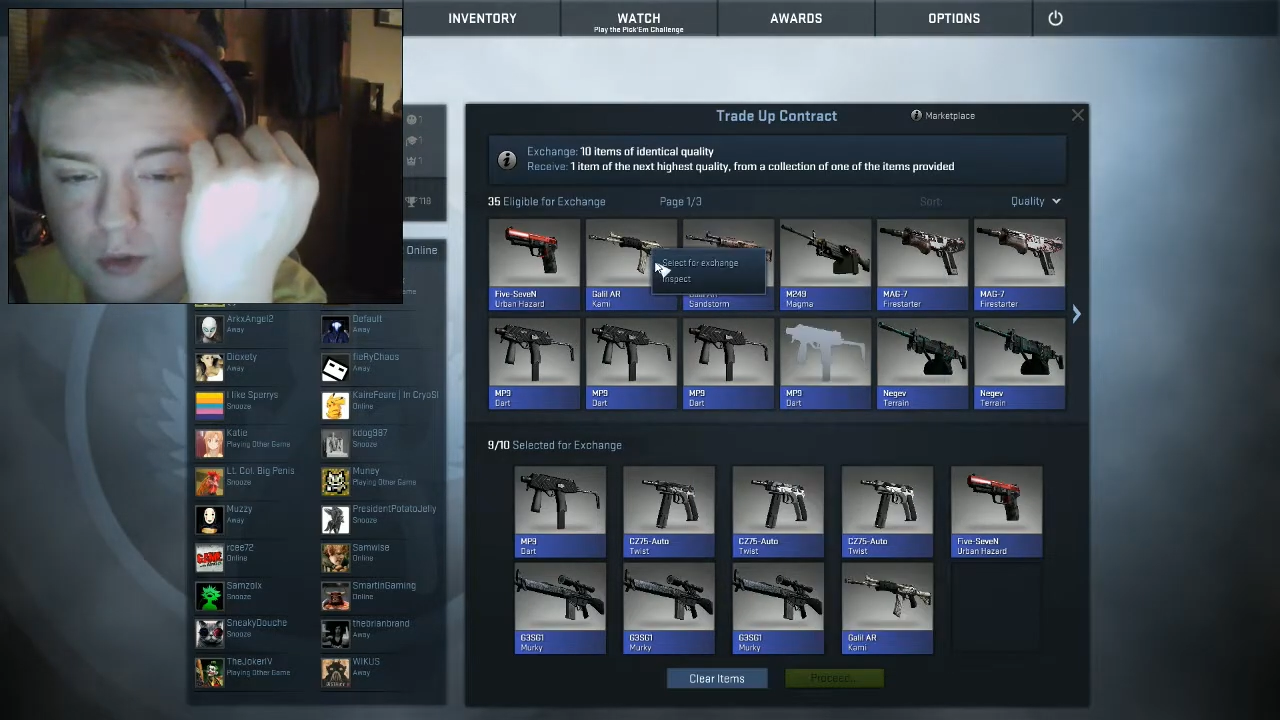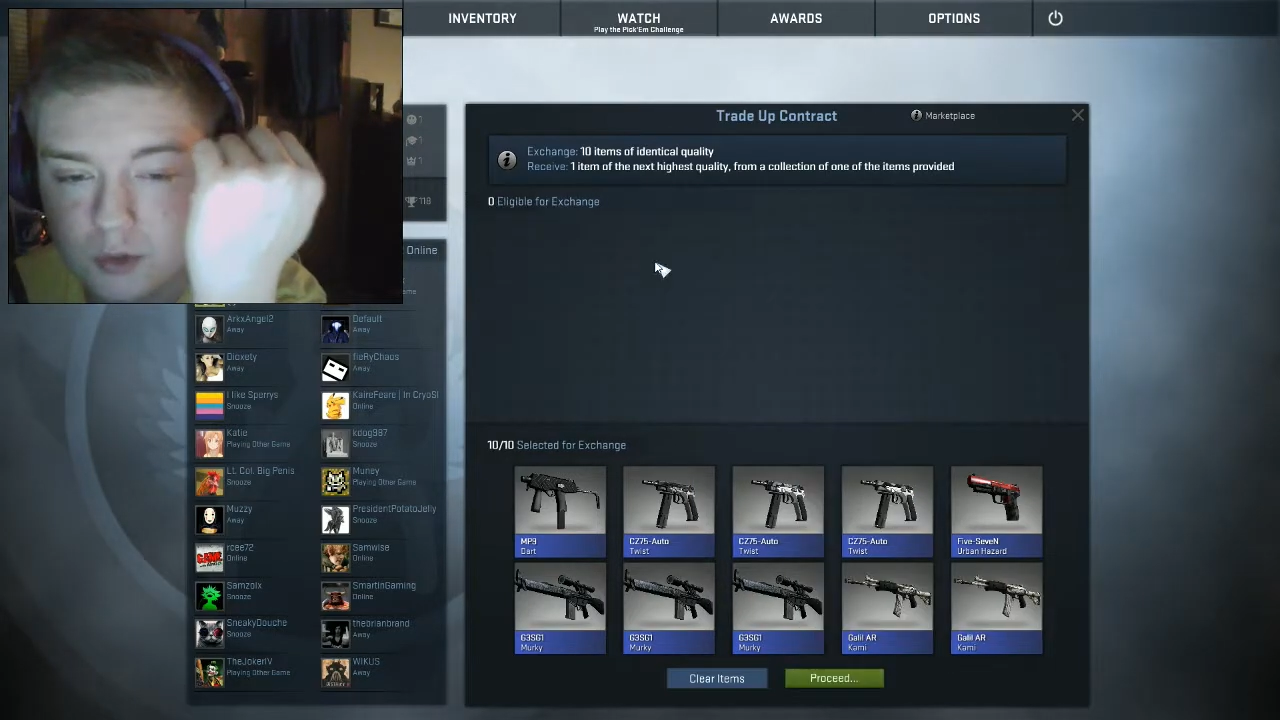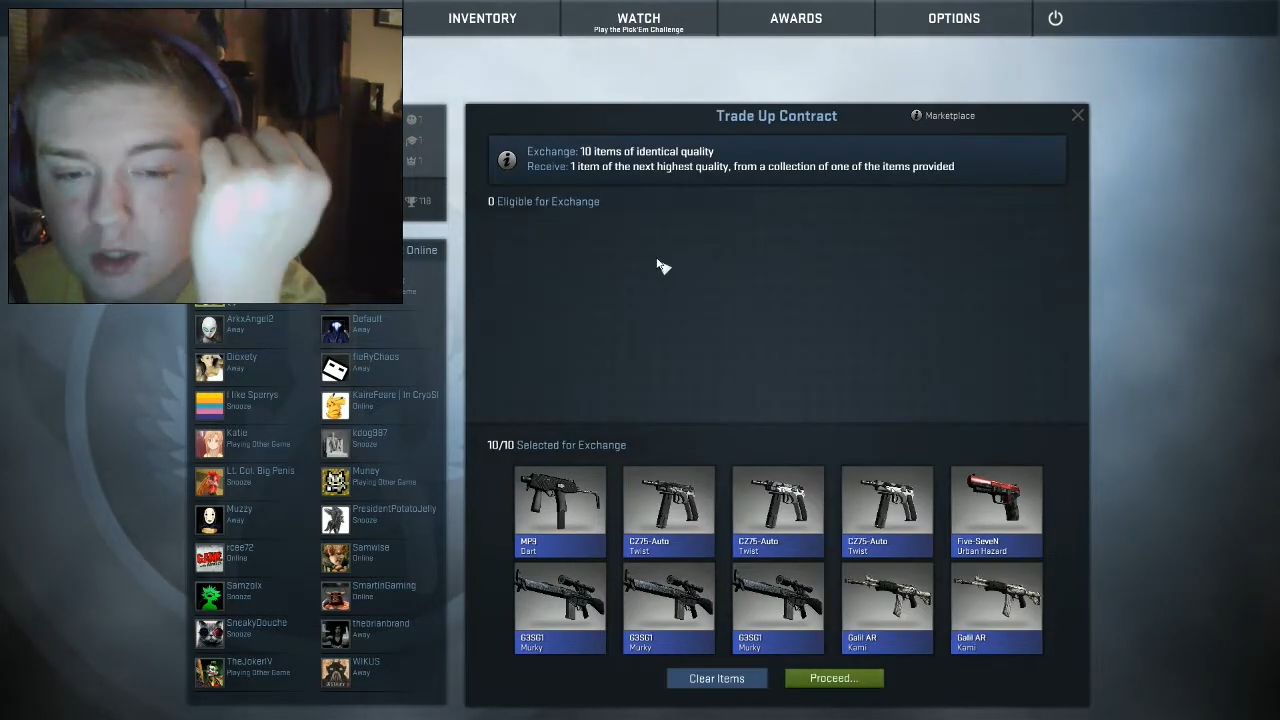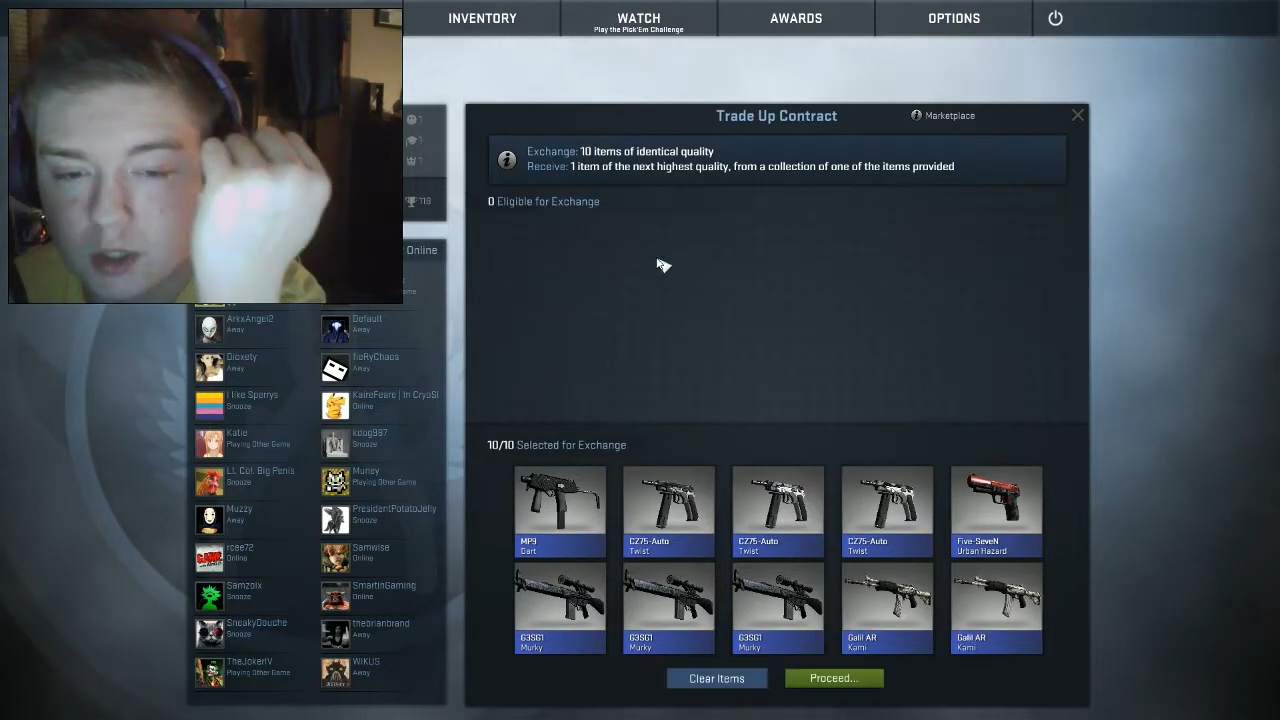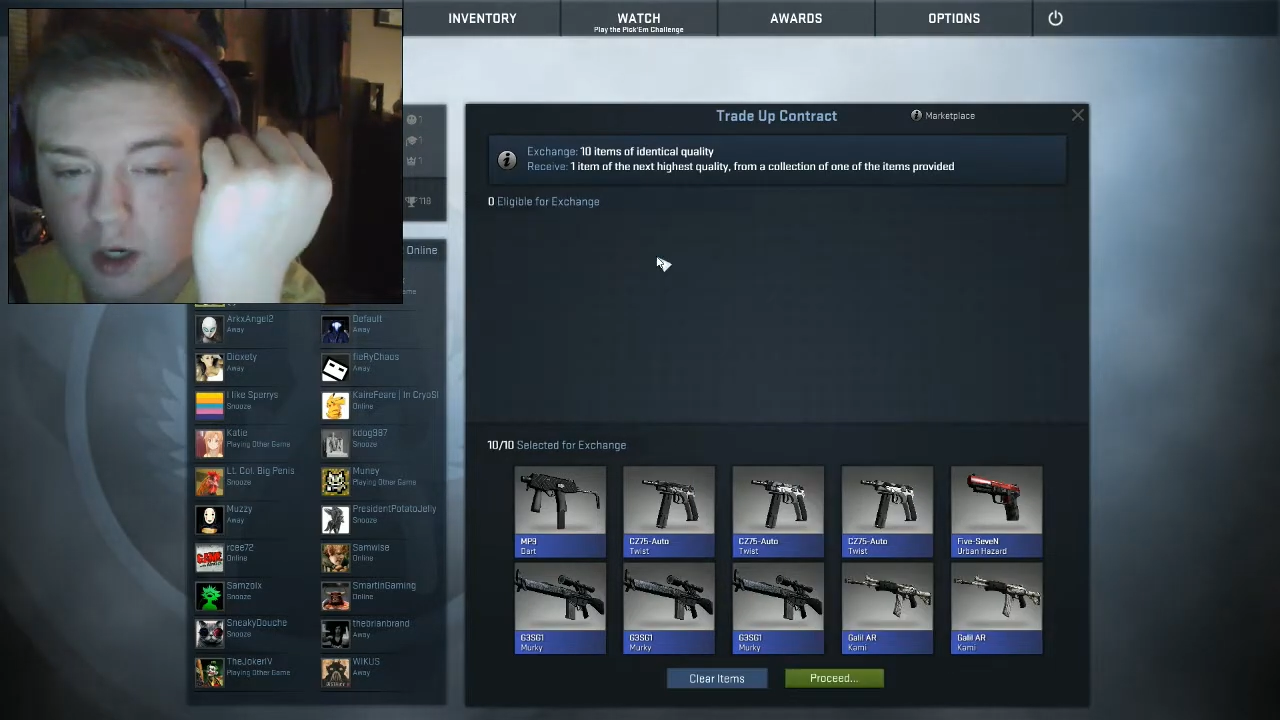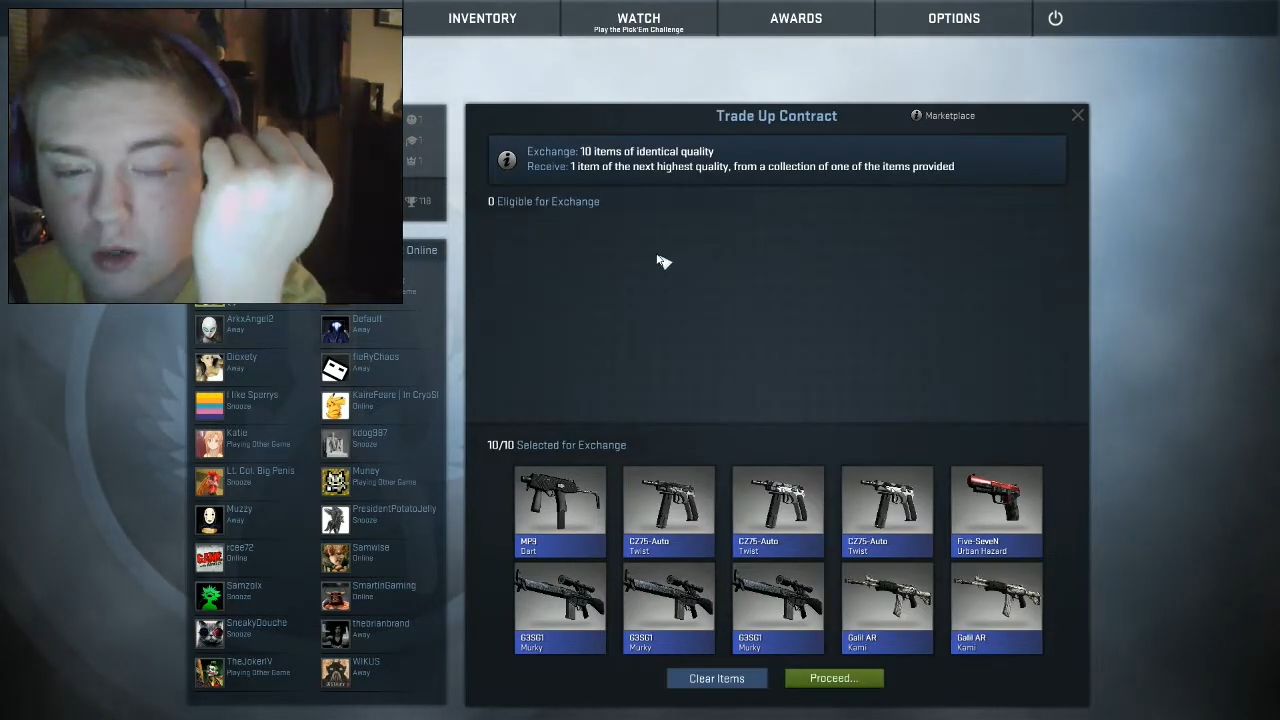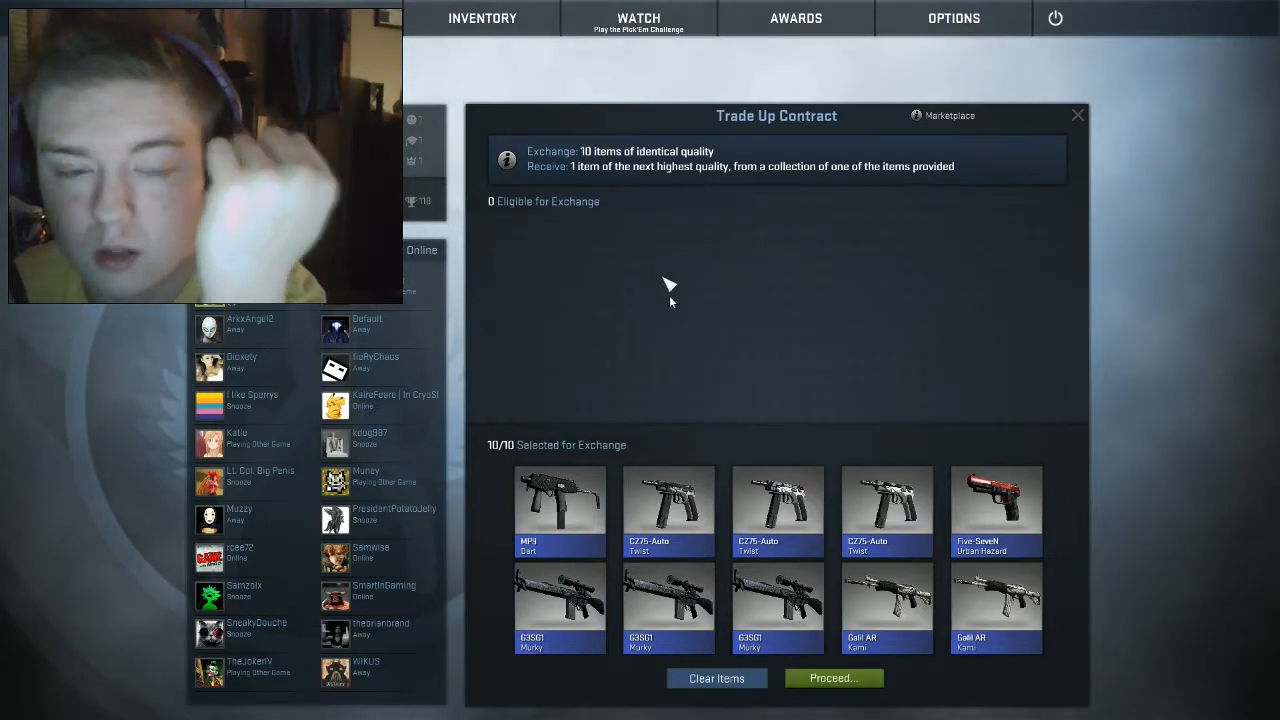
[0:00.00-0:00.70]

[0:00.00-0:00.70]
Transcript: though.